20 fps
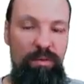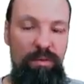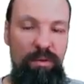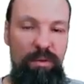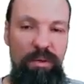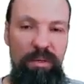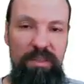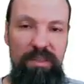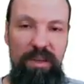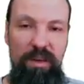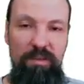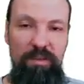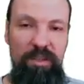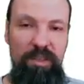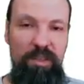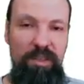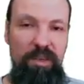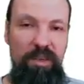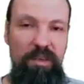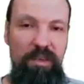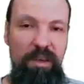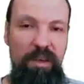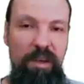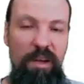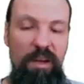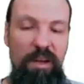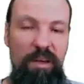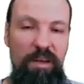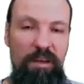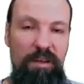the assumption that
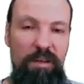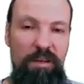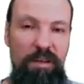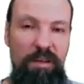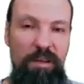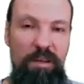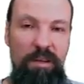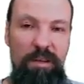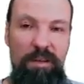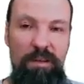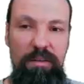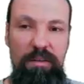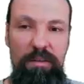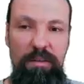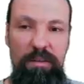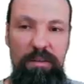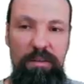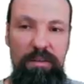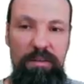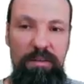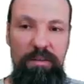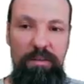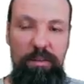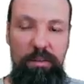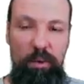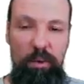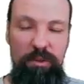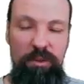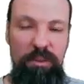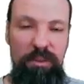the
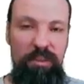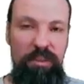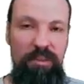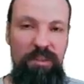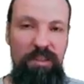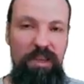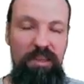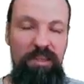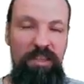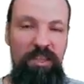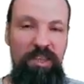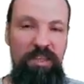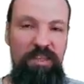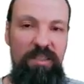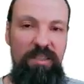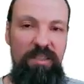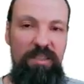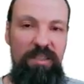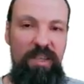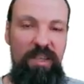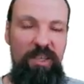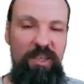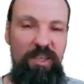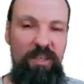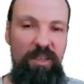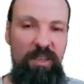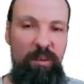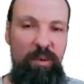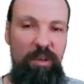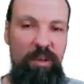process is not just
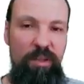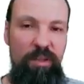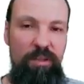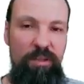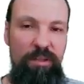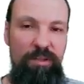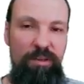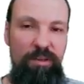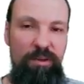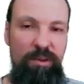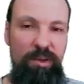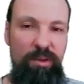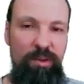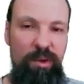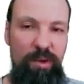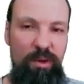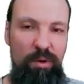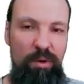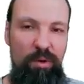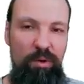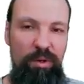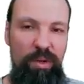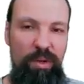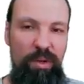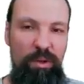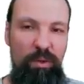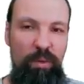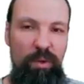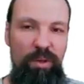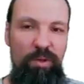stationary, but it is also
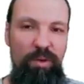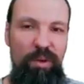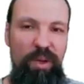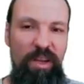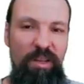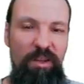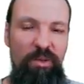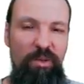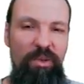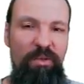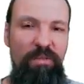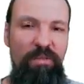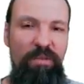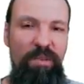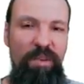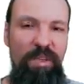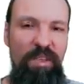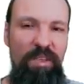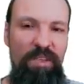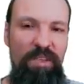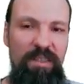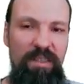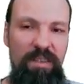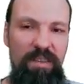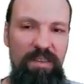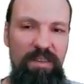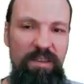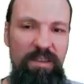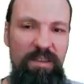ergodic. And when you get to infinity